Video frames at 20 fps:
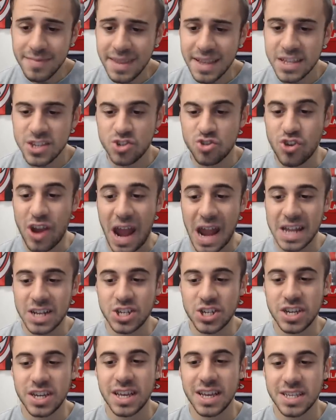
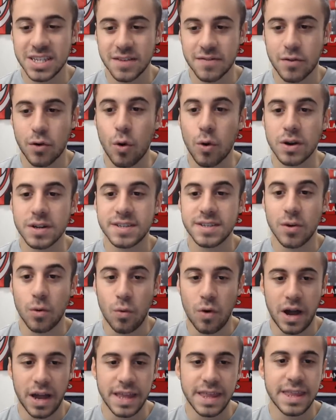strategy is, of course, the
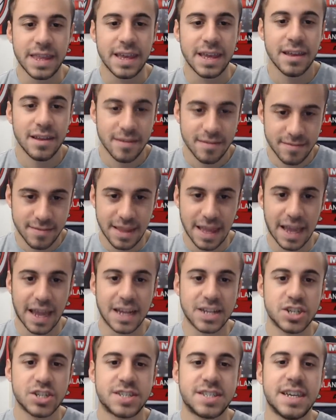one, like
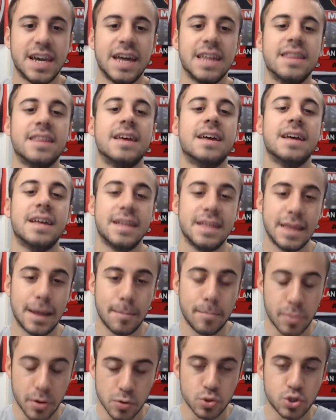I just said,
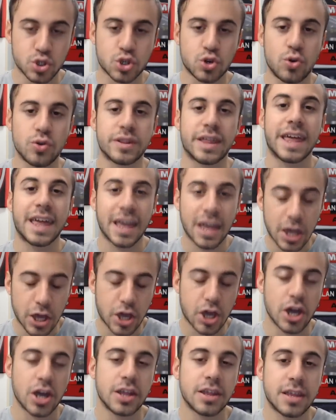that Berlusconi
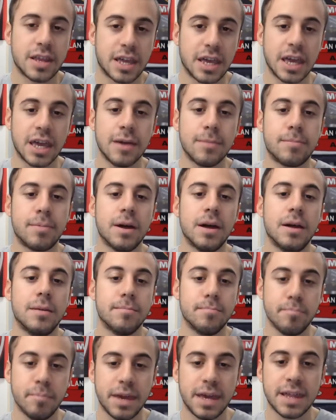could keep
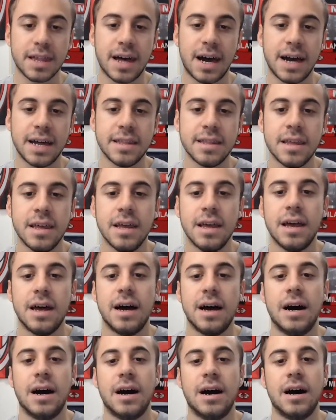Milan,
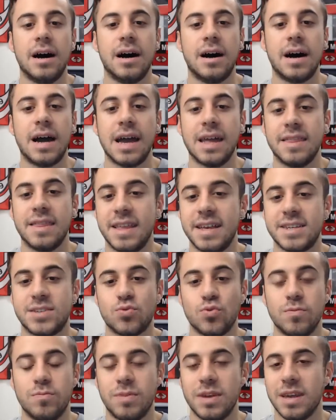and this
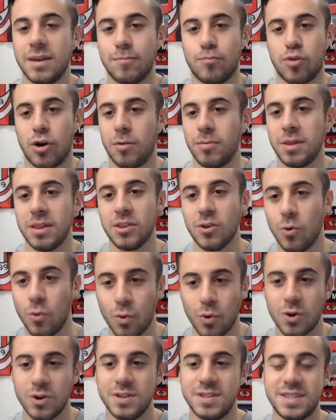would be probably the
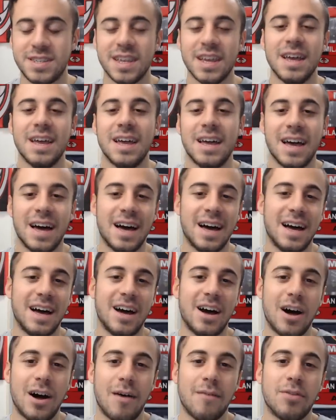worst
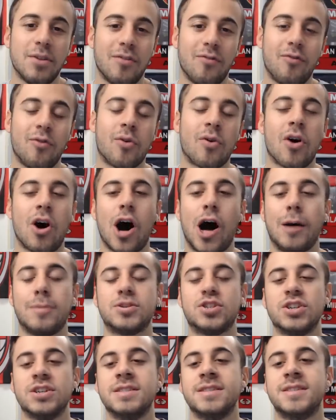of the four
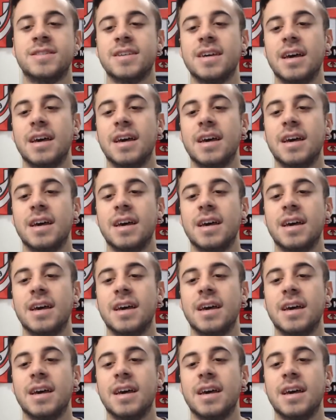options,